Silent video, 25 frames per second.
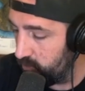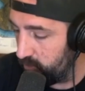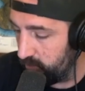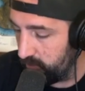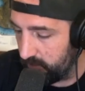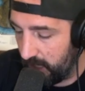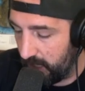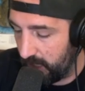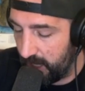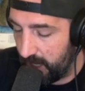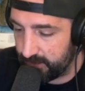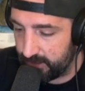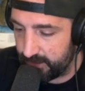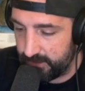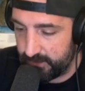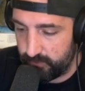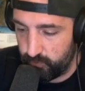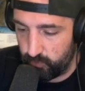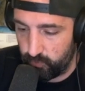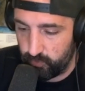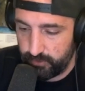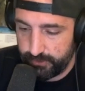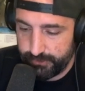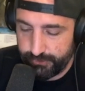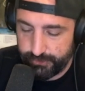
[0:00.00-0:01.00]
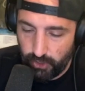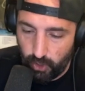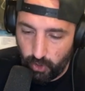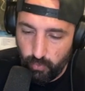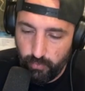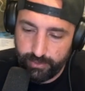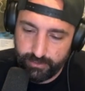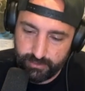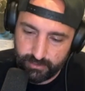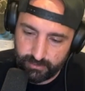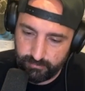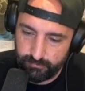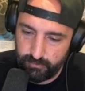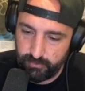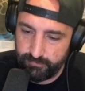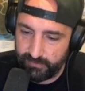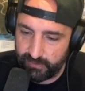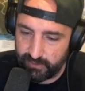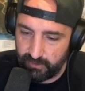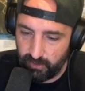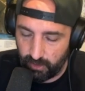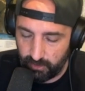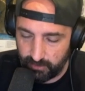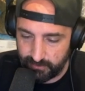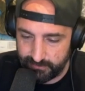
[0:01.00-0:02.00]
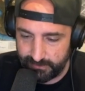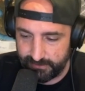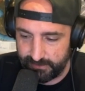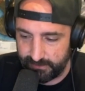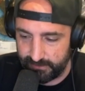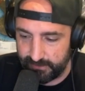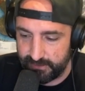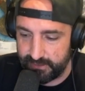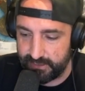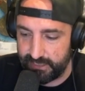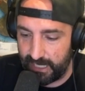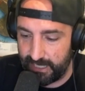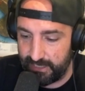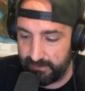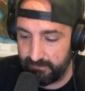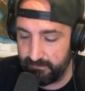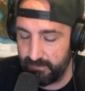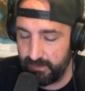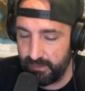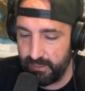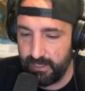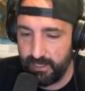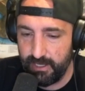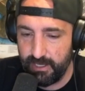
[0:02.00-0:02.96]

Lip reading: who Huck is so into the movie Cars, it's insane.